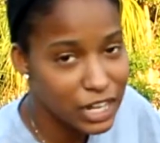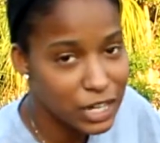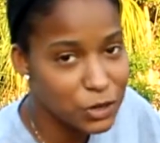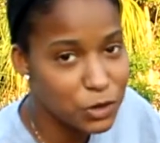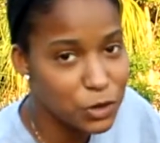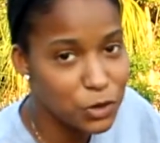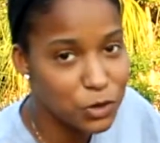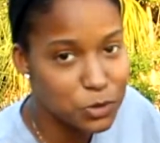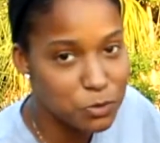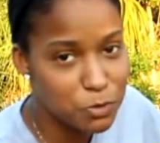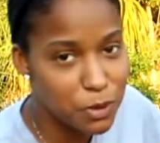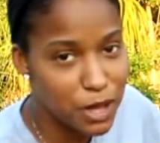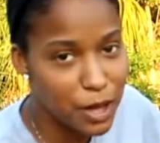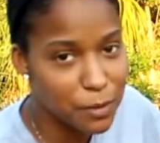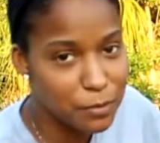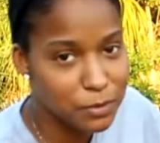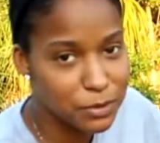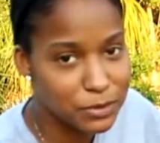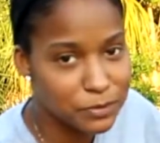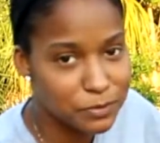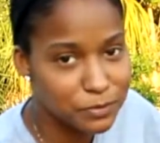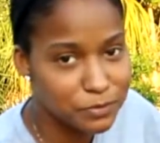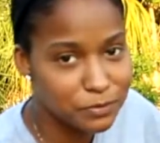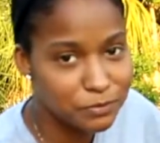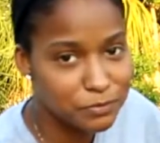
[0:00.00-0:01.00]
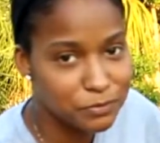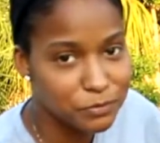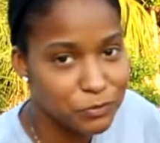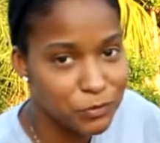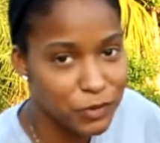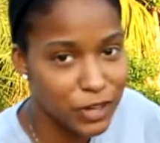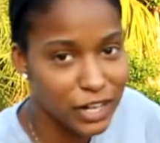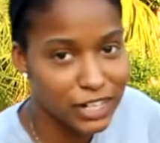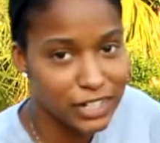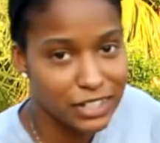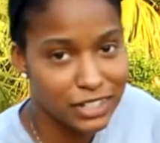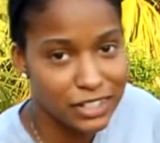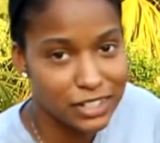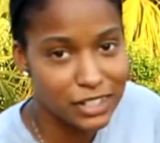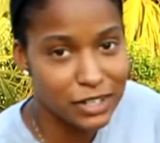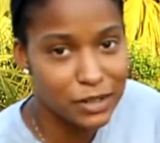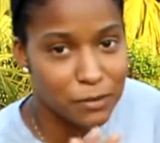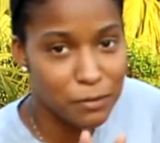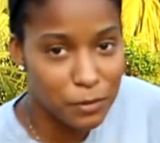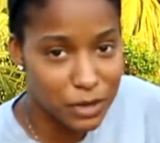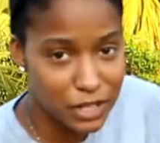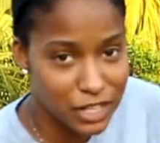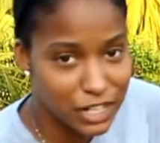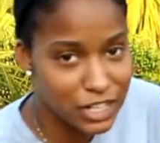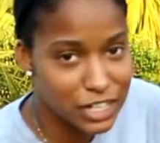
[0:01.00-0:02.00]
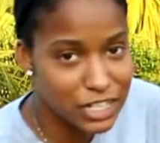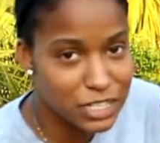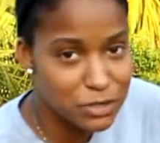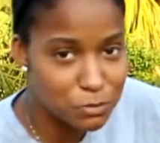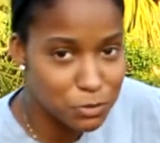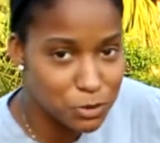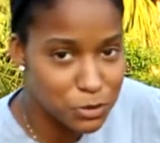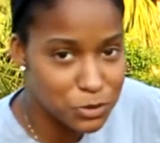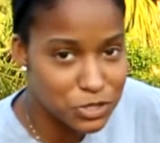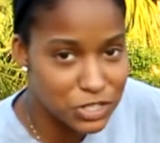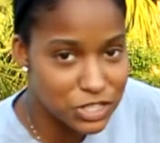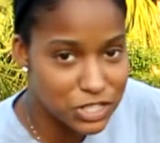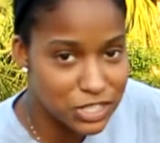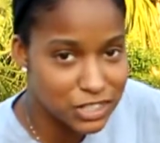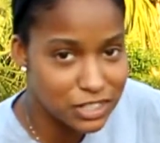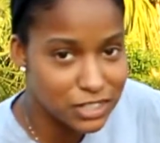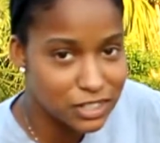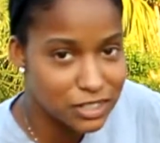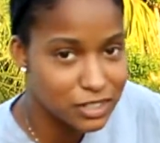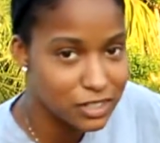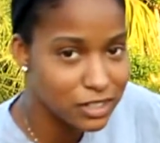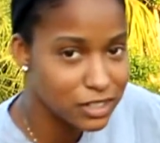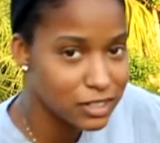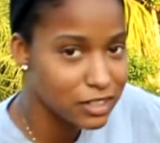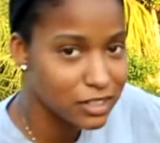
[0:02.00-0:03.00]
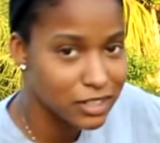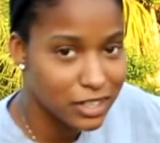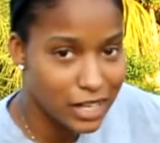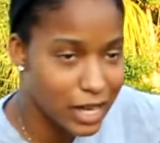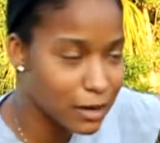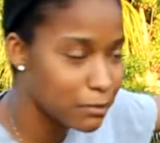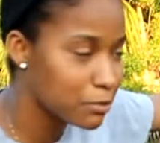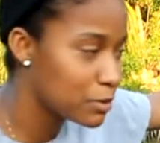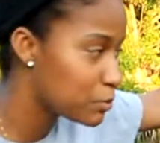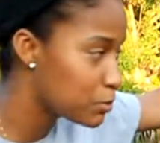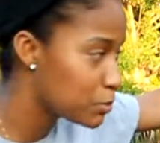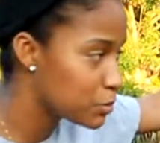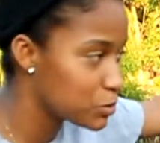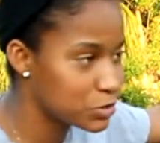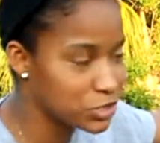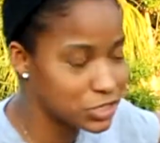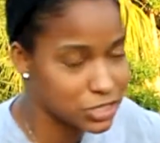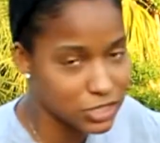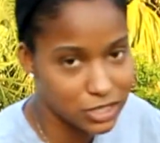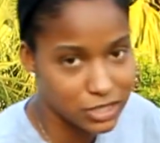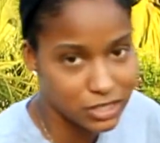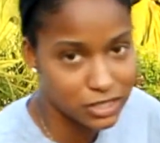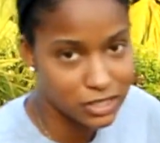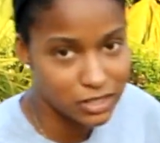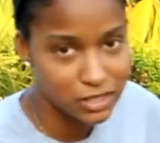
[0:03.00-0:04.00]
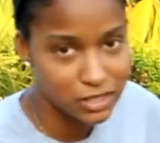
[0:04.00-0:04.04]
you know it's popping, right? McLaren's bougie. Gotta be bougie.